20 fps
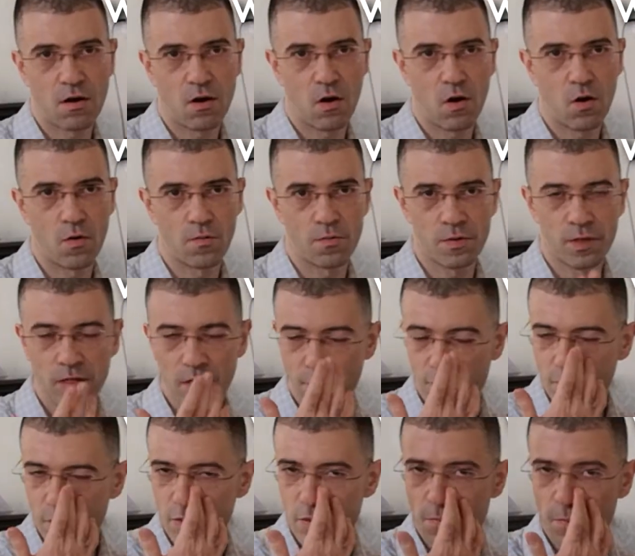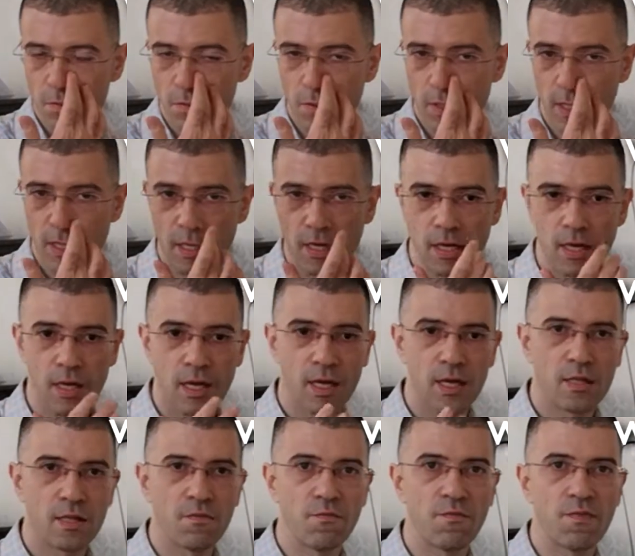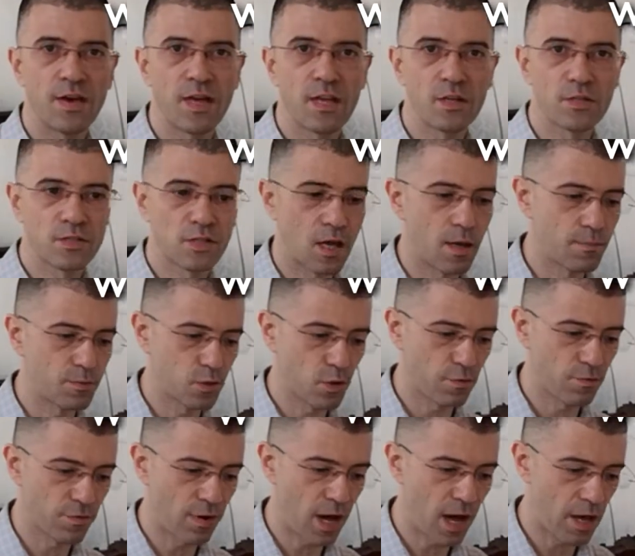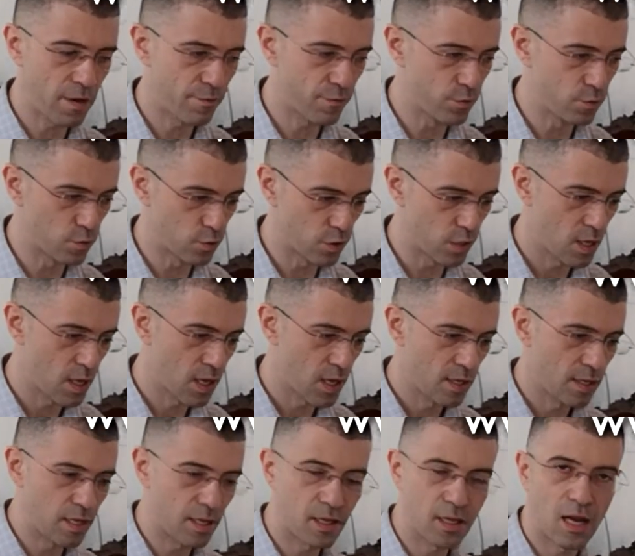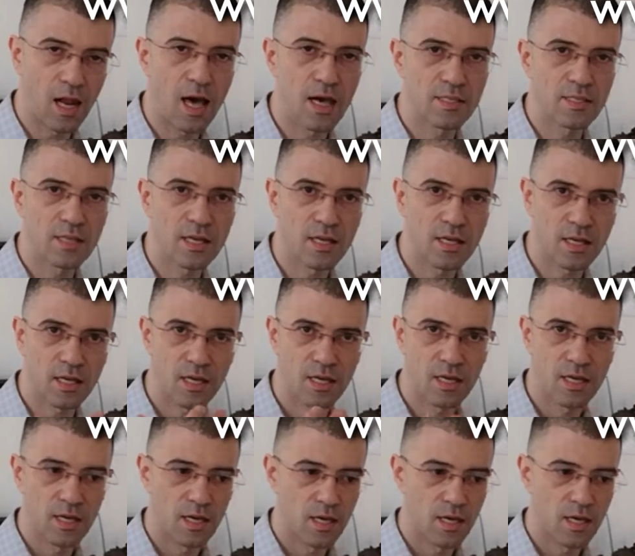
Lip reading: on the difference between the various types of Hifus. The classic